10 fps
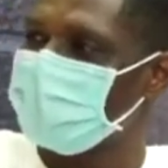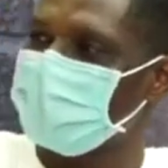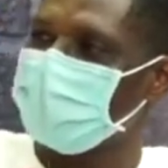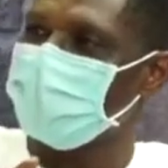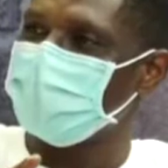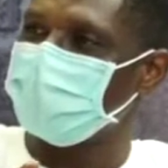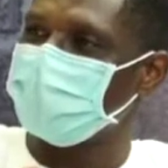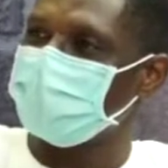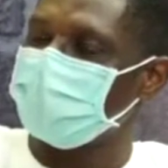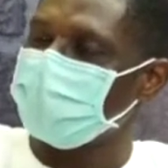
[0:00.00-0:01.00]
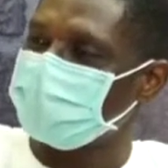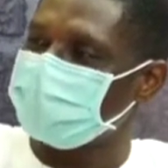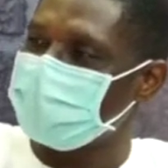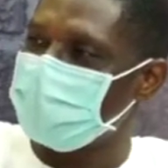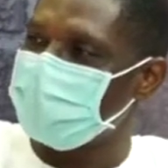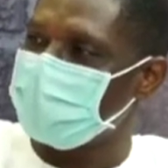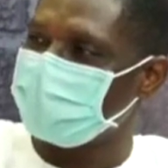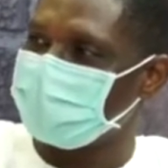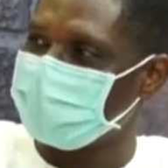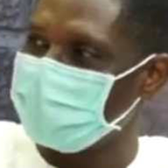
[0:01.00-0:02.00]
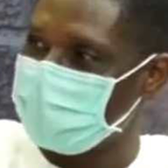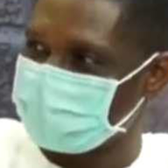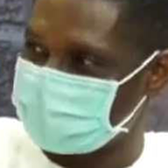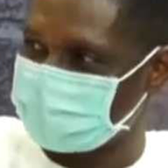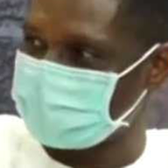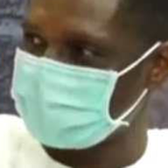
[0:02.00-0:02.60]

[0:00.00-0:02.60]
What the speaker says: if your childbirth delays